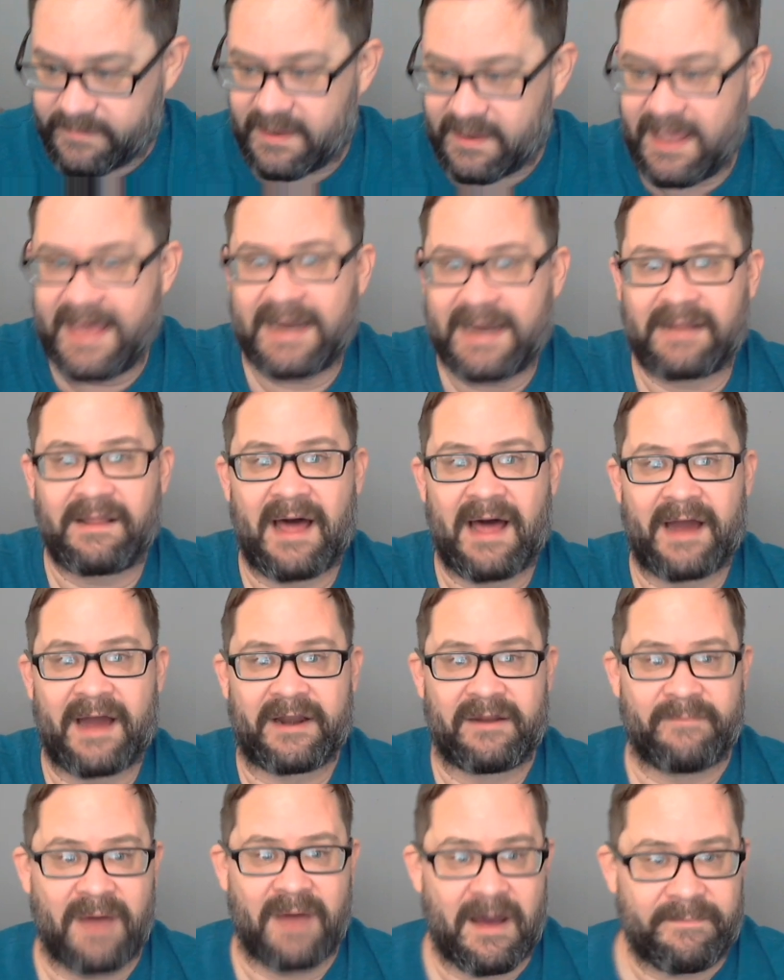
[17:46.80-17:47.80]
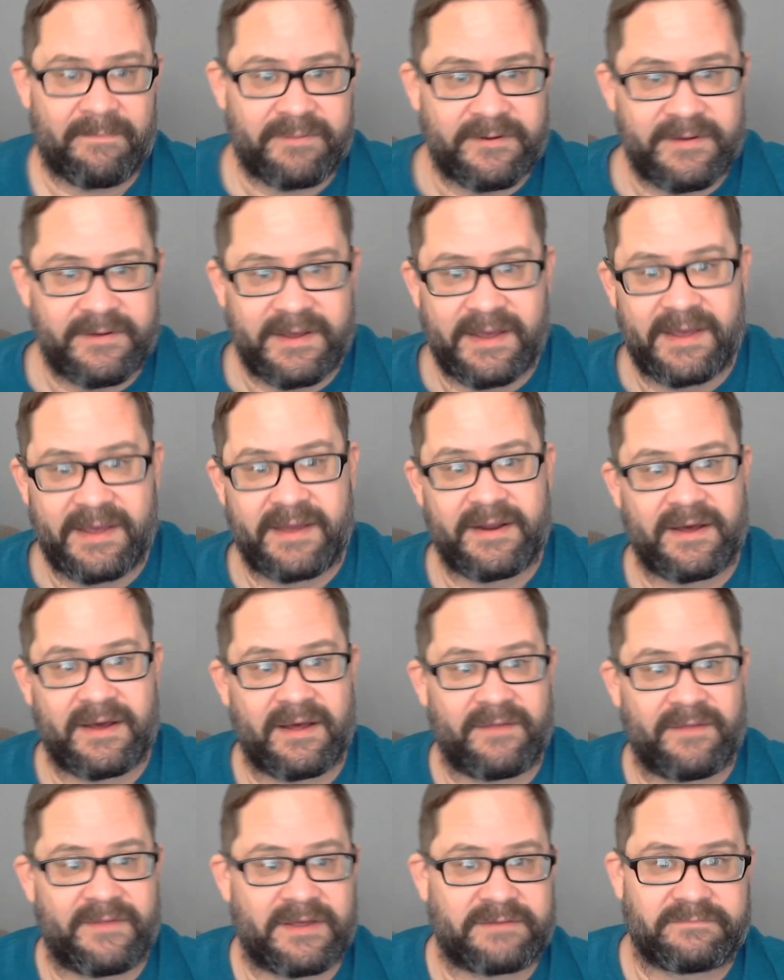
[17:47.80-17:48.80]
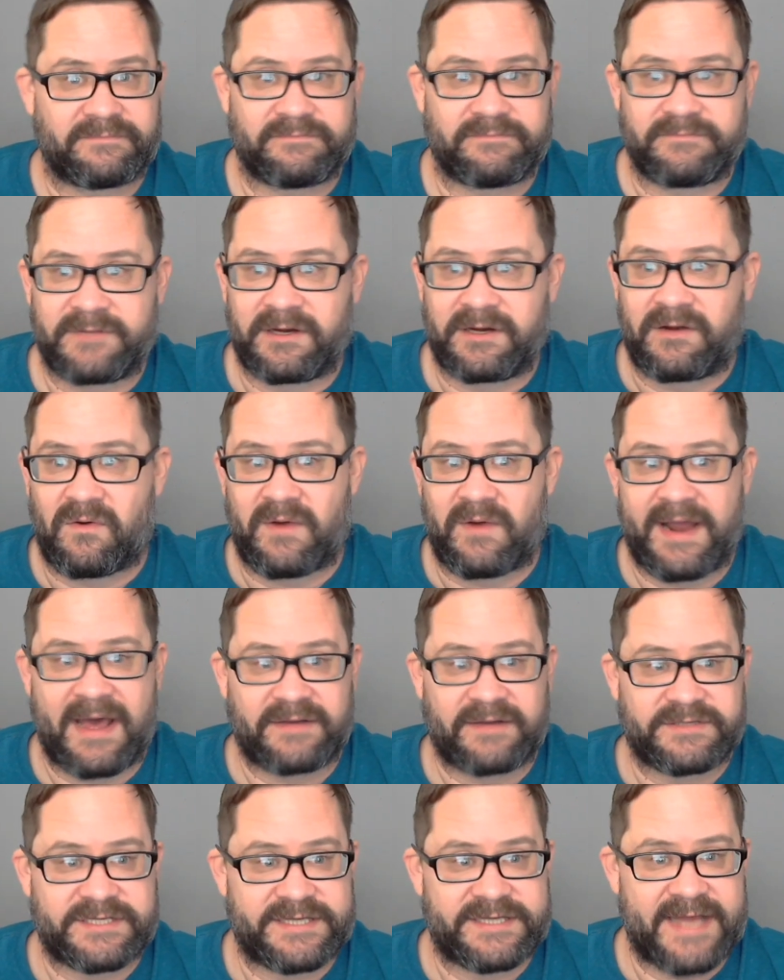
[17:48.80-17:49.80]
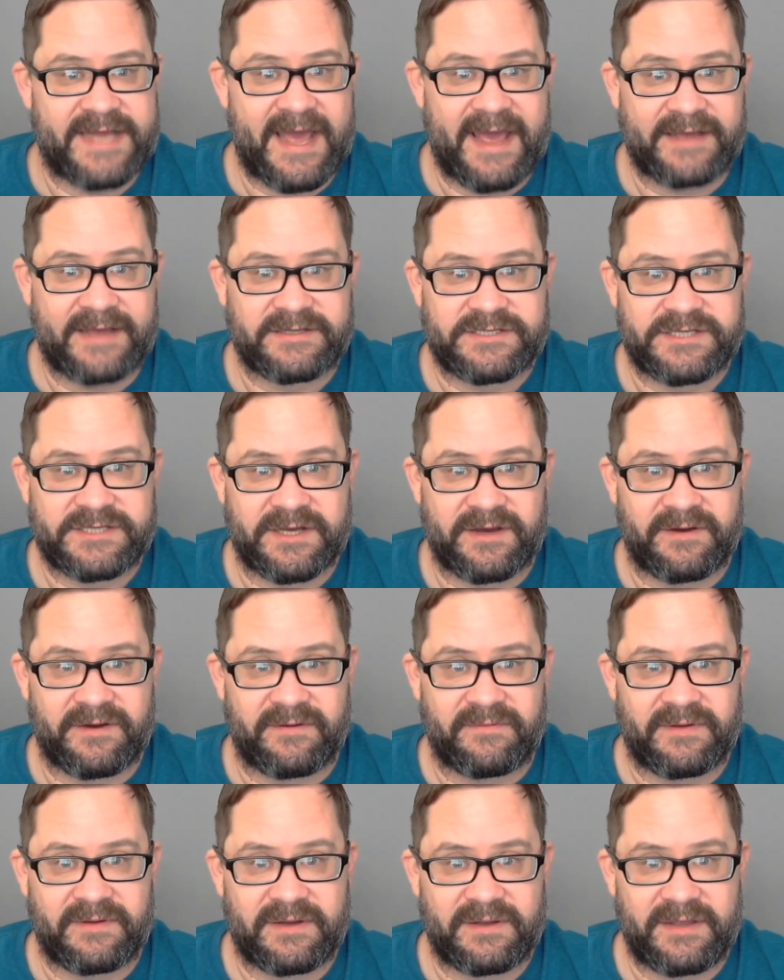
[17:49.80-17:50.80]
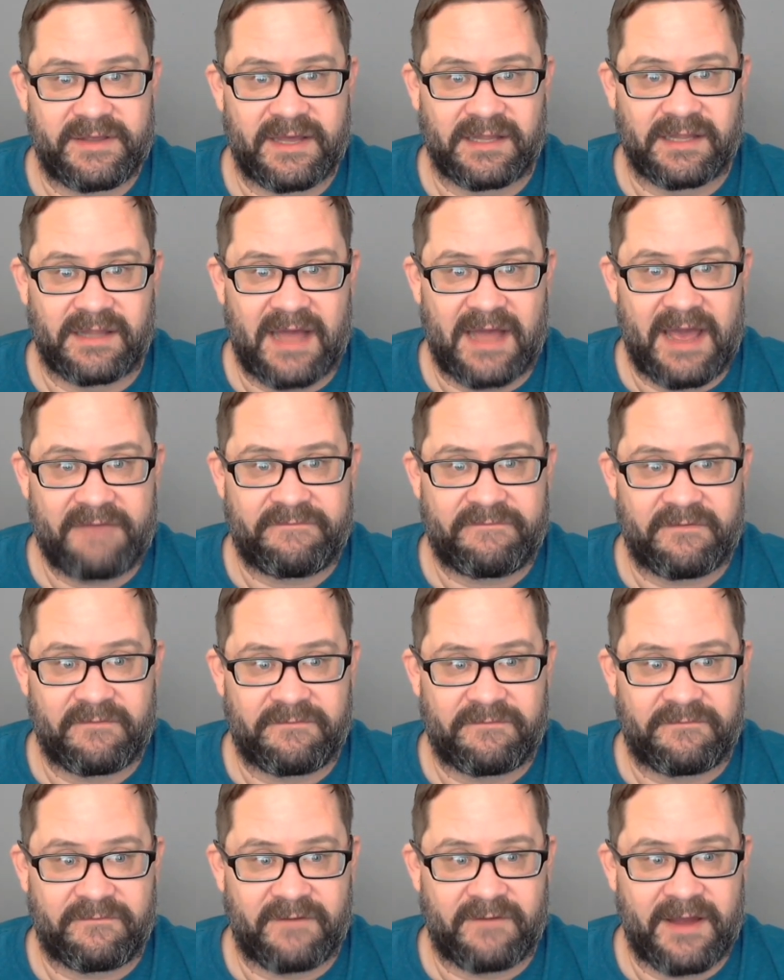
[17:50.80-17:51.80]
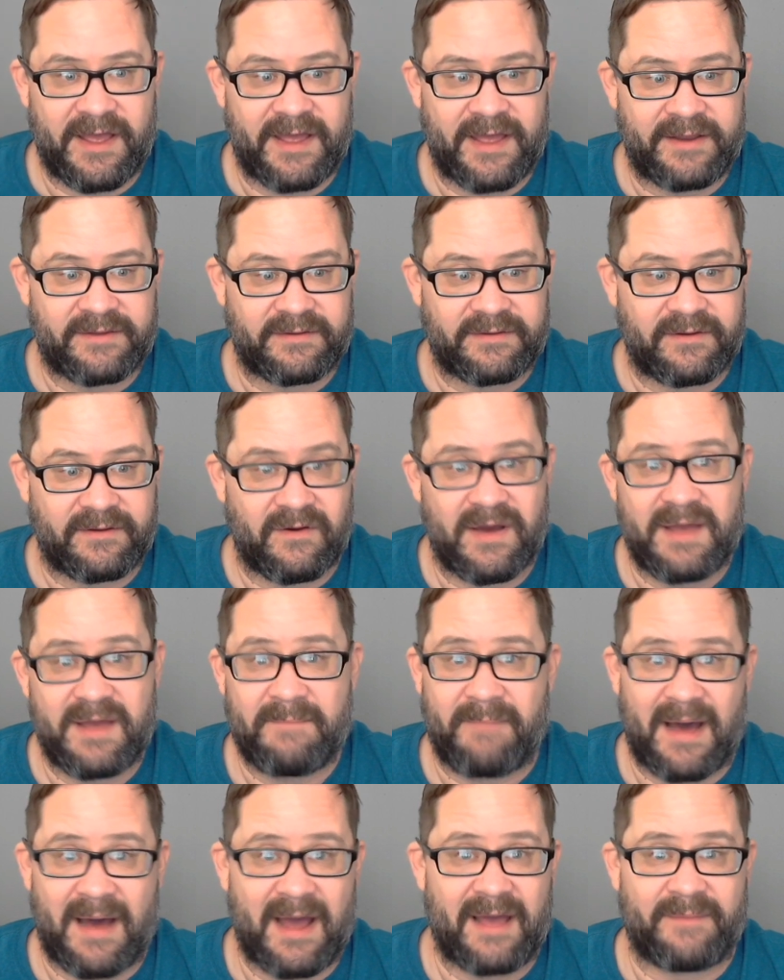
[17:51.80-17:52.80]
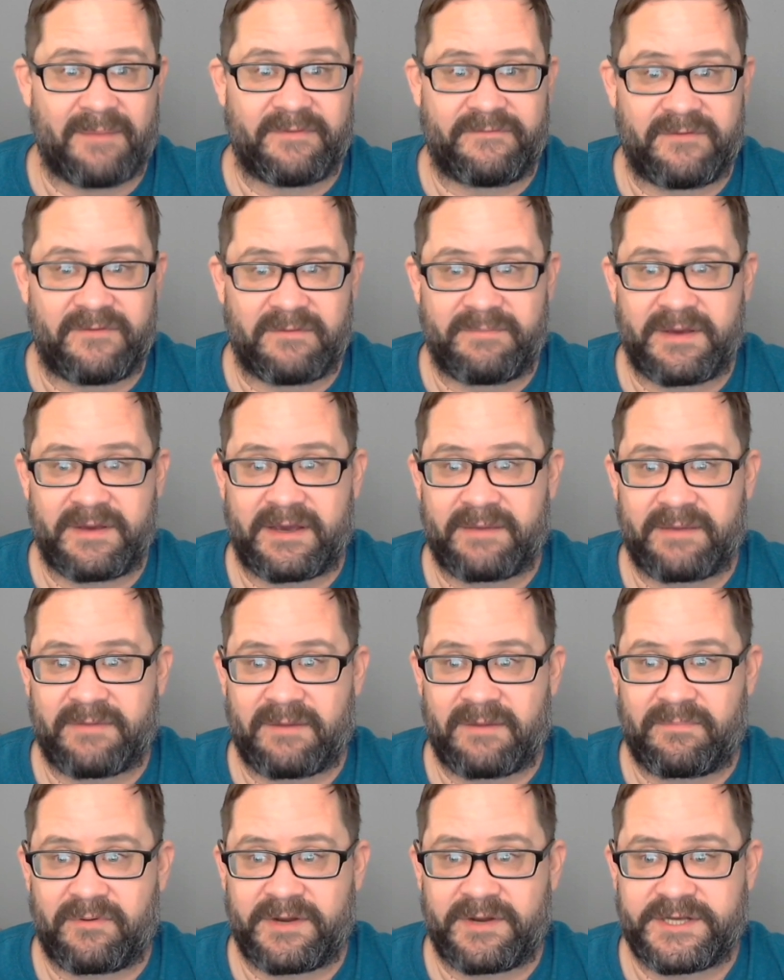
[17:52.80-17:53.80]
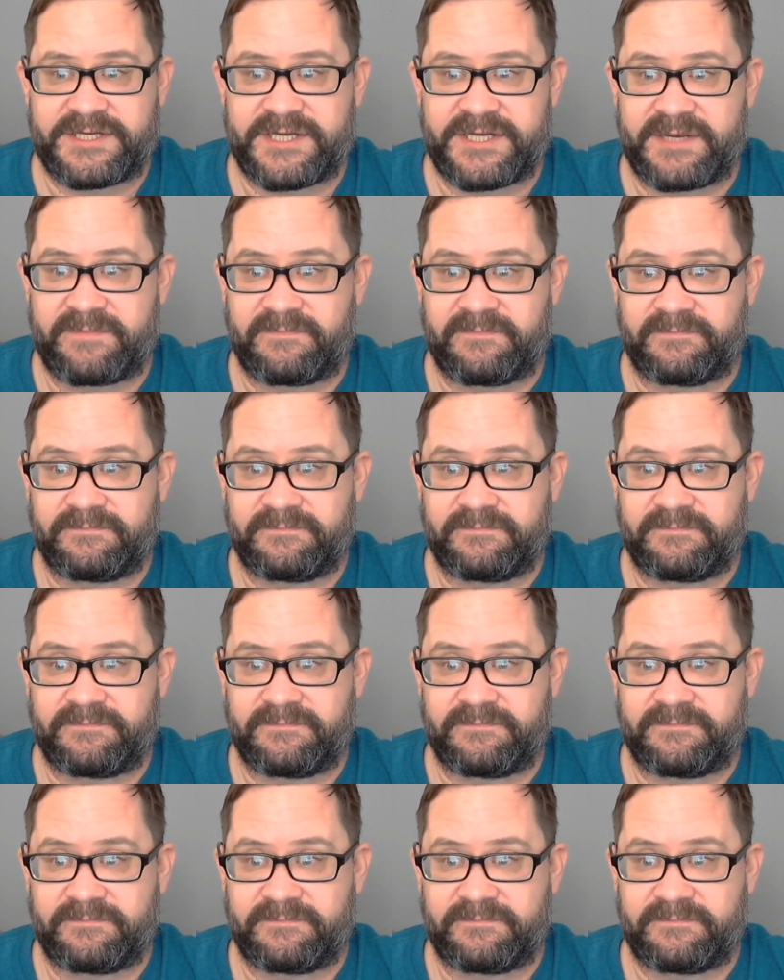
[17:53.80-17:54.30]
And I lotted them up, and they're going out today. So yeah, Life of Fred. Go ahead and buy them if you can pick them up pretty cheap.